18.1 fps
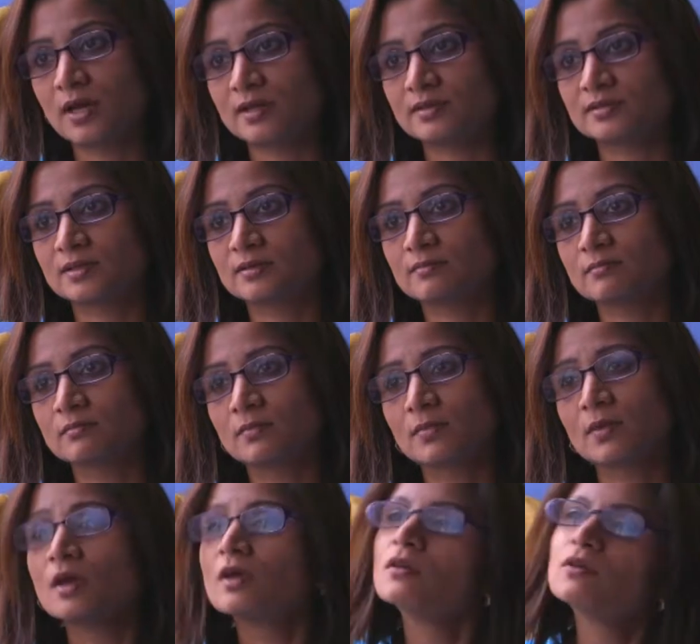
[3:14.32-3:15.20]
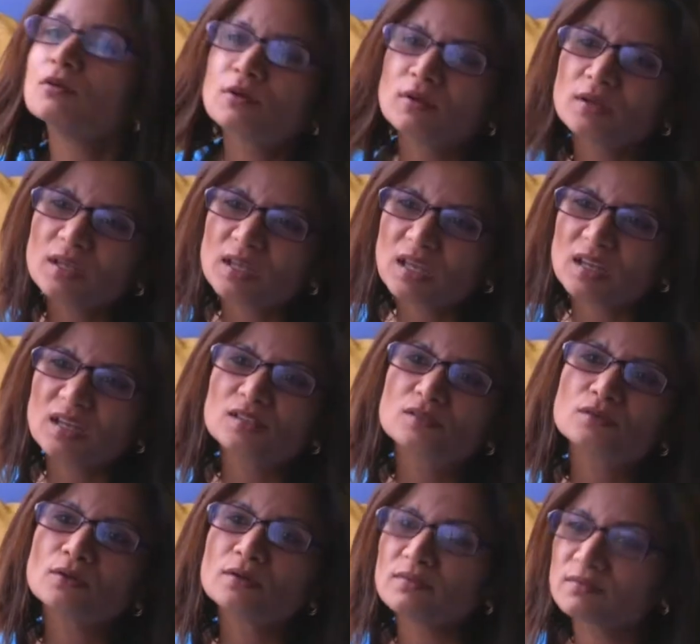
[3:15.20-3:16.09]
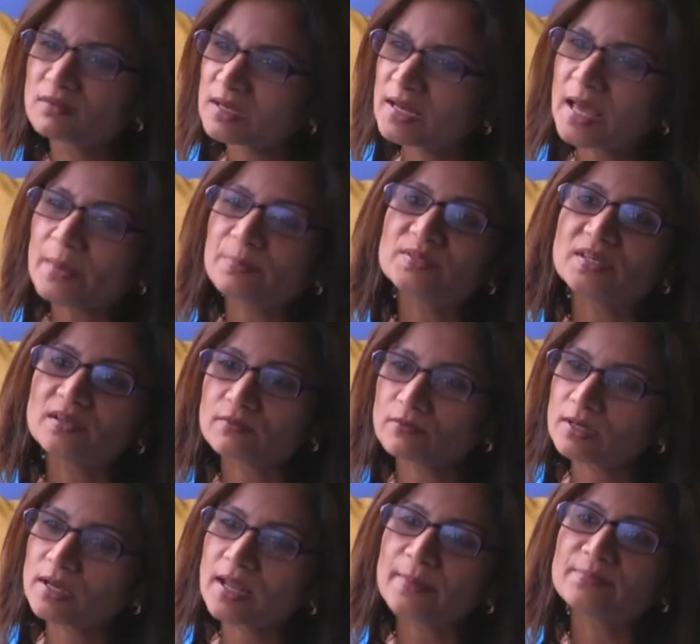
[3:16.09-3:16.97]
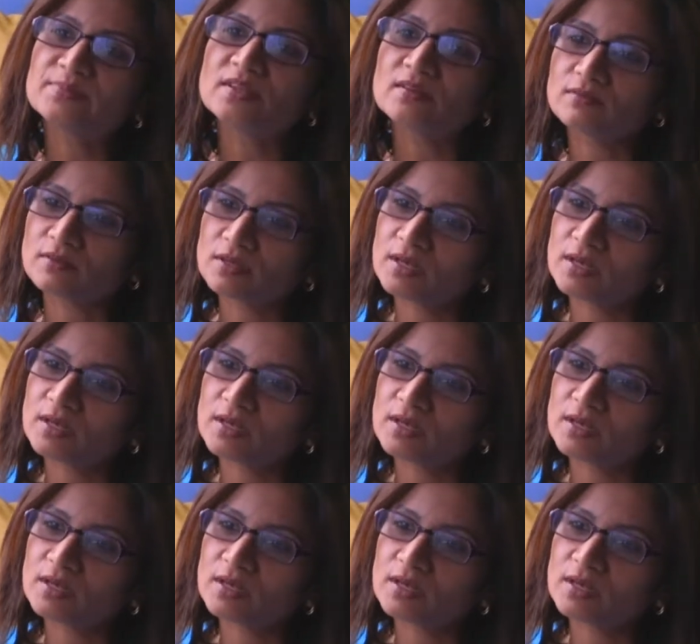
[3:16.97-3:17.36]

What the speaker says: item, it's going to relapse and relapse and